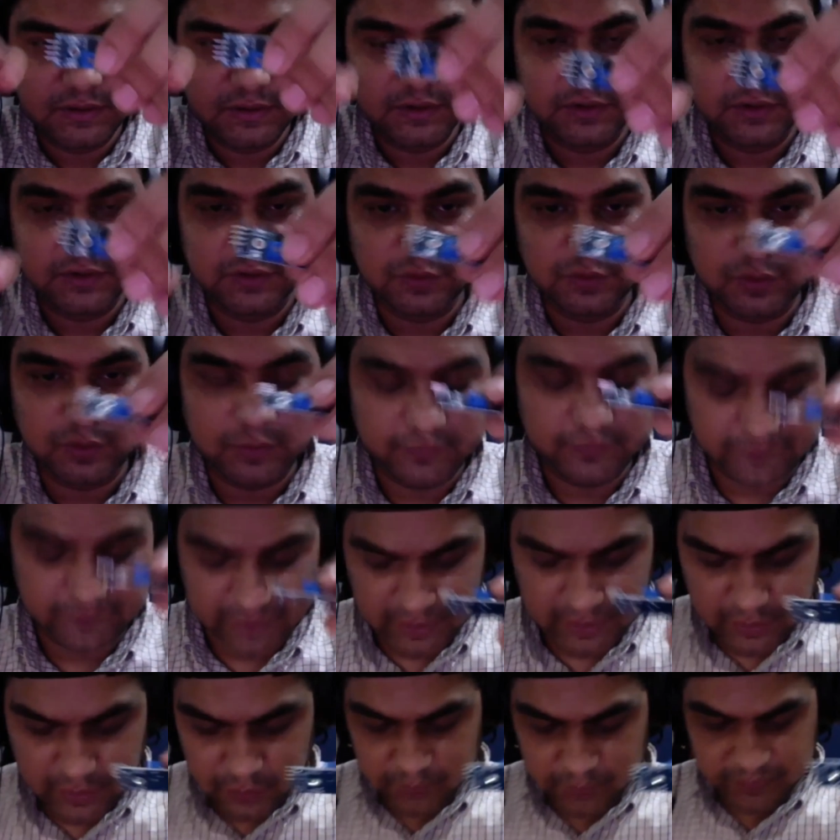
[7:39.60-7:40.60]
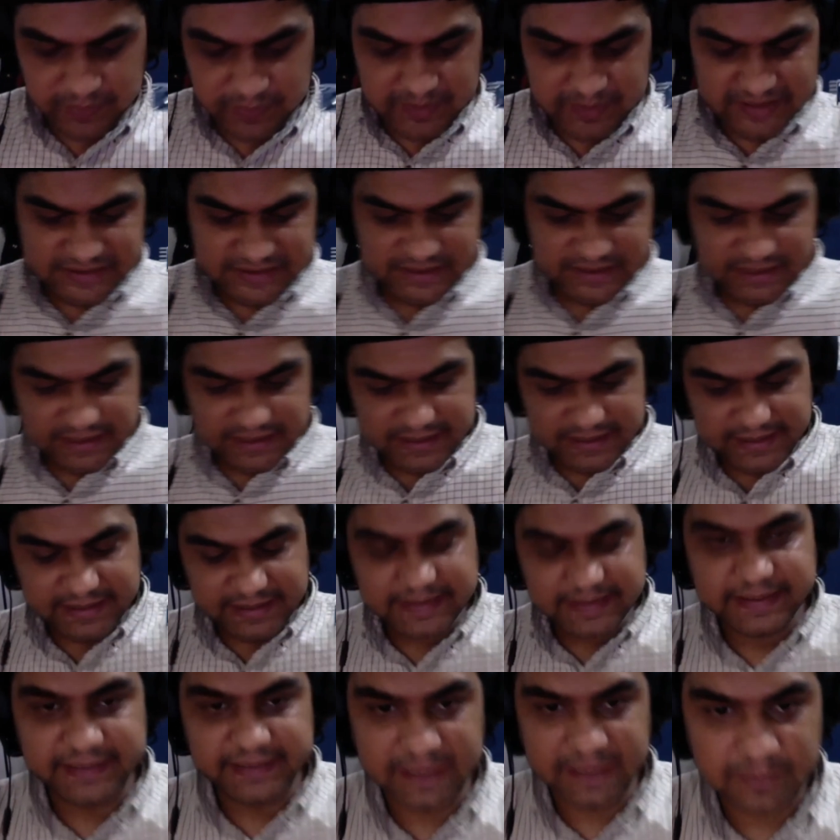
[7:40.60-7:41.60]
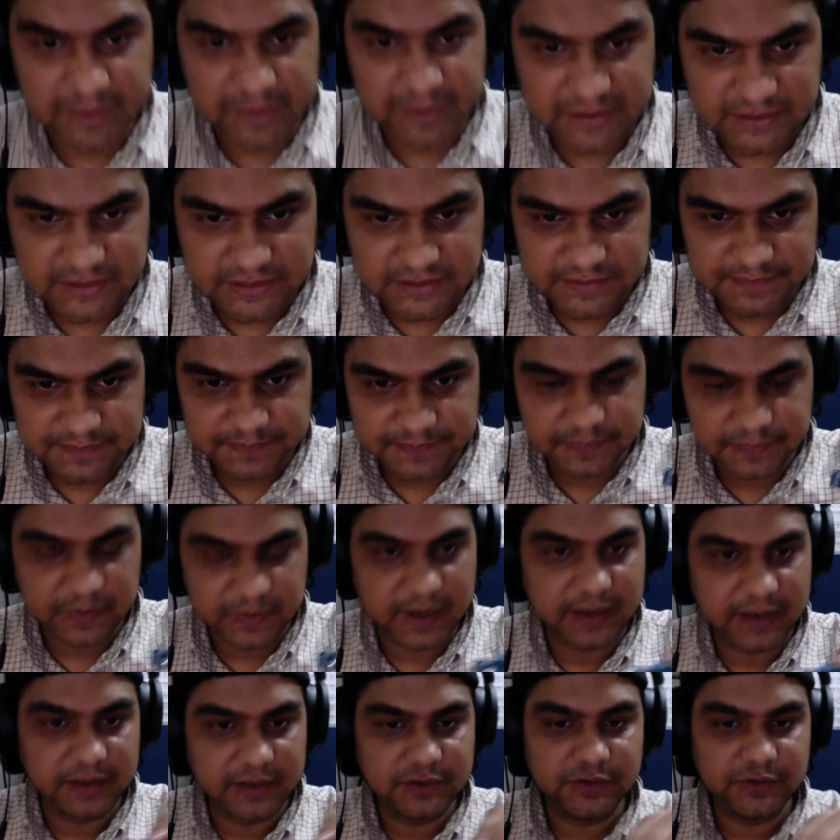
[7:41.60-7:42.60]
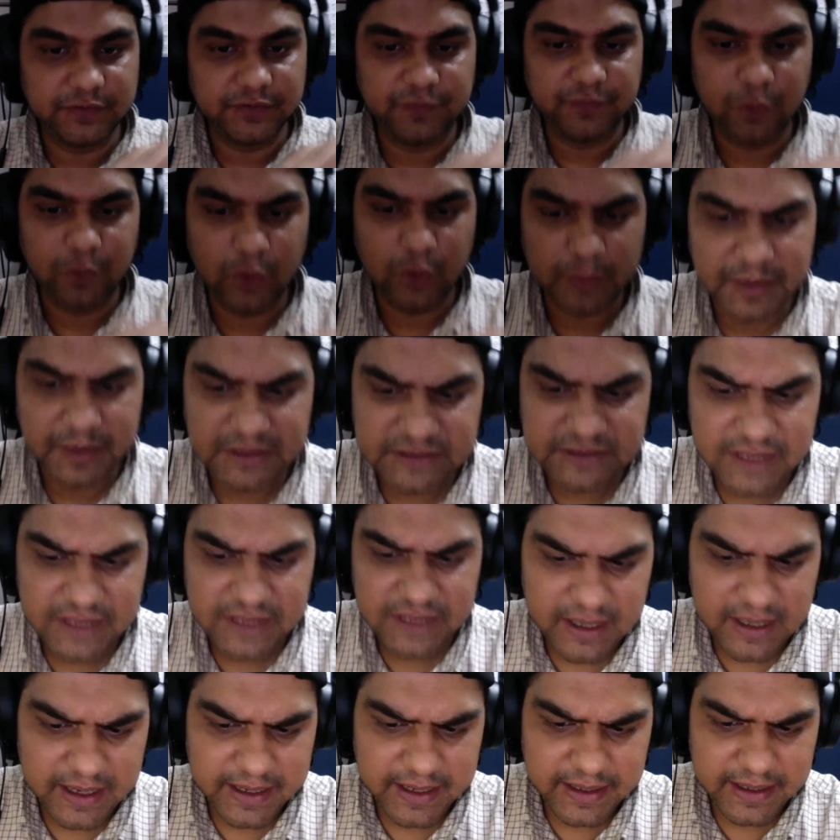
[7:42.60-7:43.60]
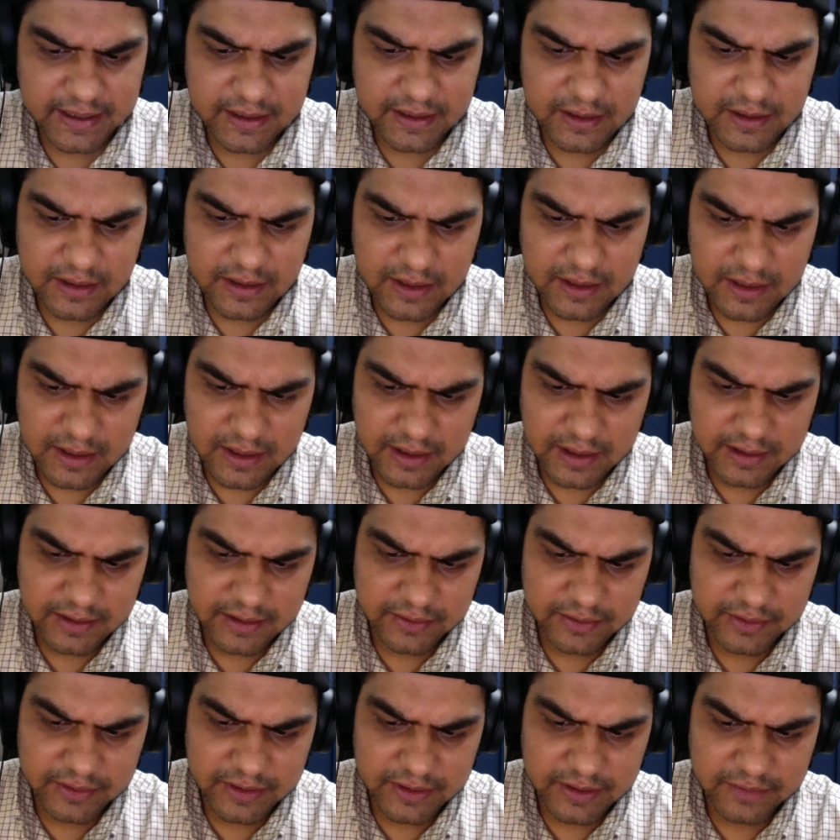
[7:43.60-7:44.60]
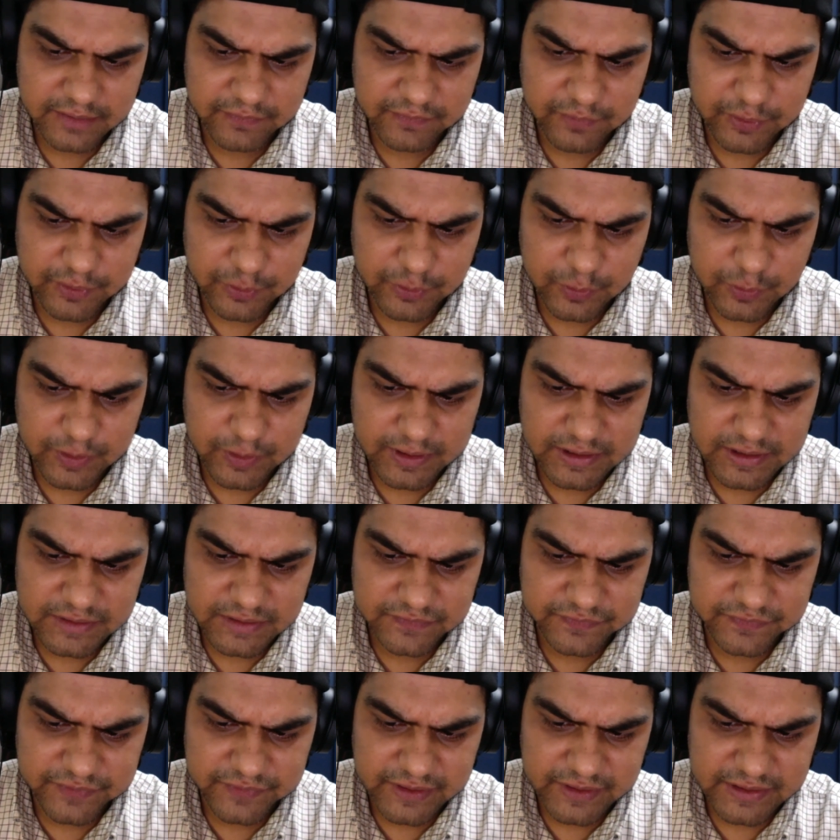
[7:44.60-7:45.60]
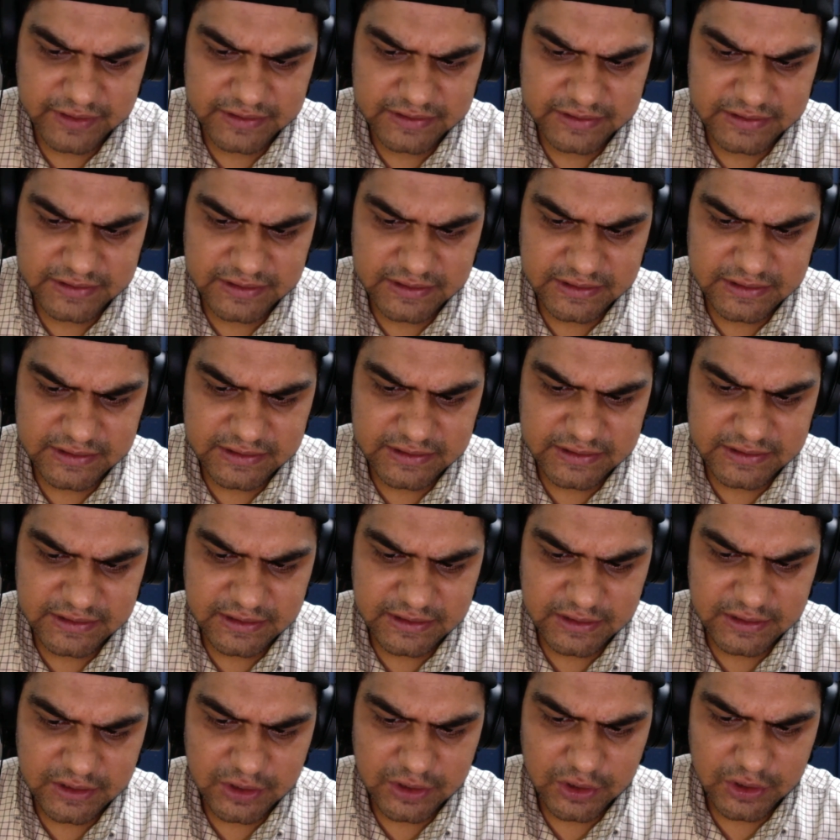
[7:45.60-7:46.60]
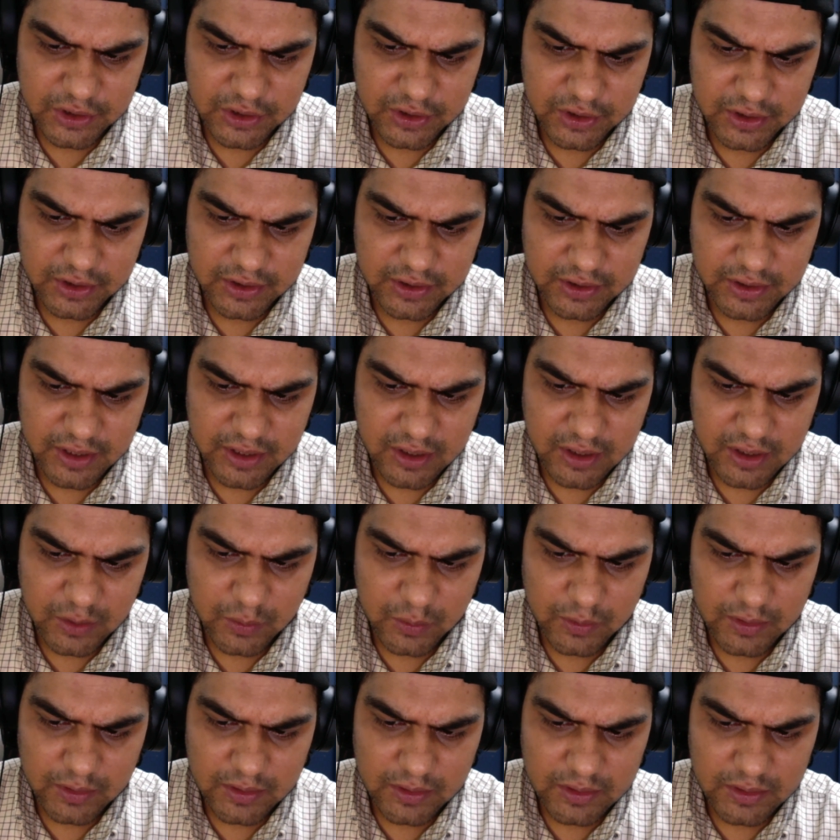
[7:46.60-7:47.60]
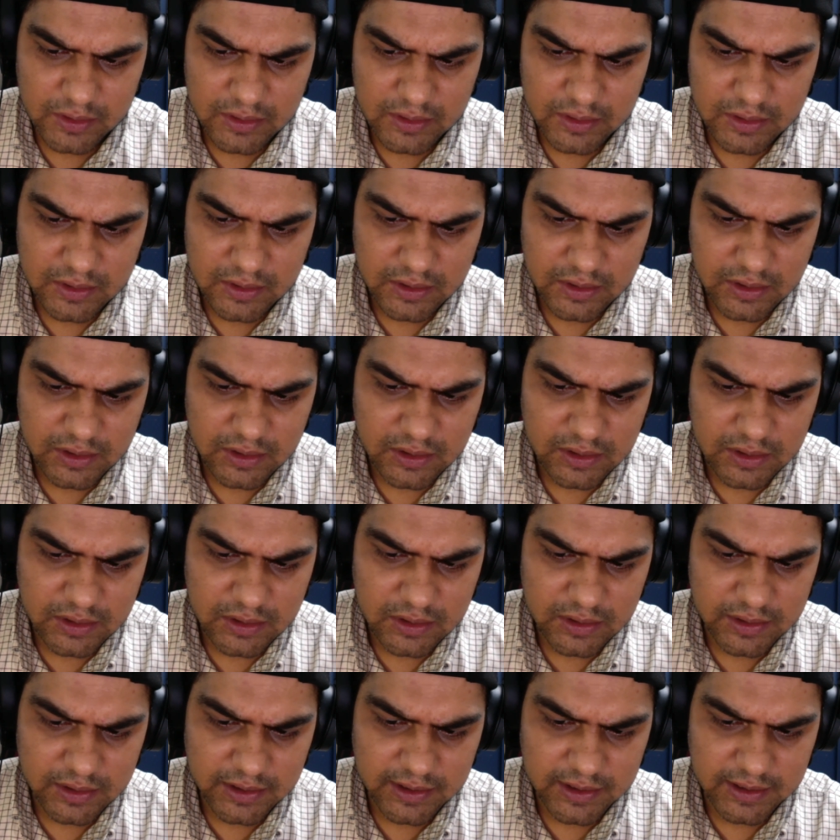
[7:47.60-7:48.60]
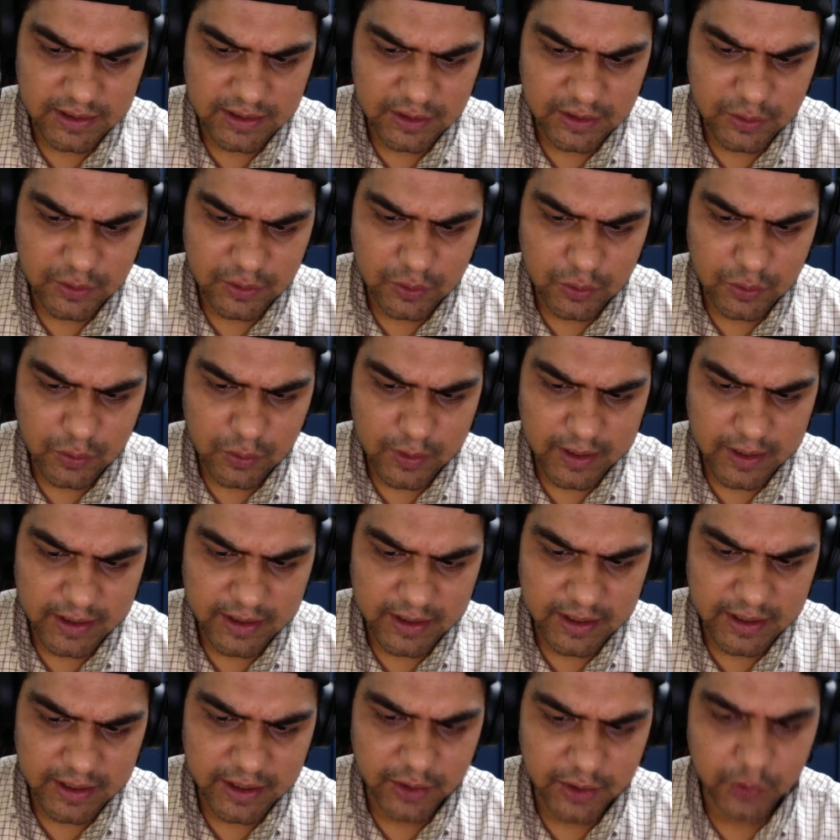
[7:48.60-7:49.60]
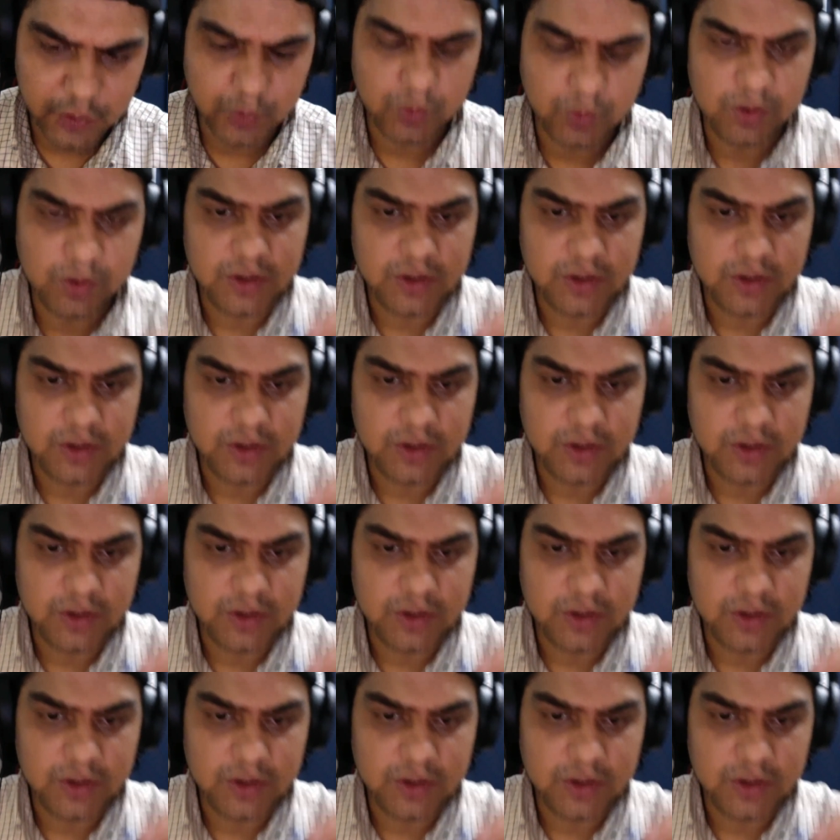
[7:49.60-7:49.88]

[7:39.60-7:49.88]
So we basically need 3 pins, right? So 4 pins are like, I can read it for you. It is VCC, ground, DO and AO.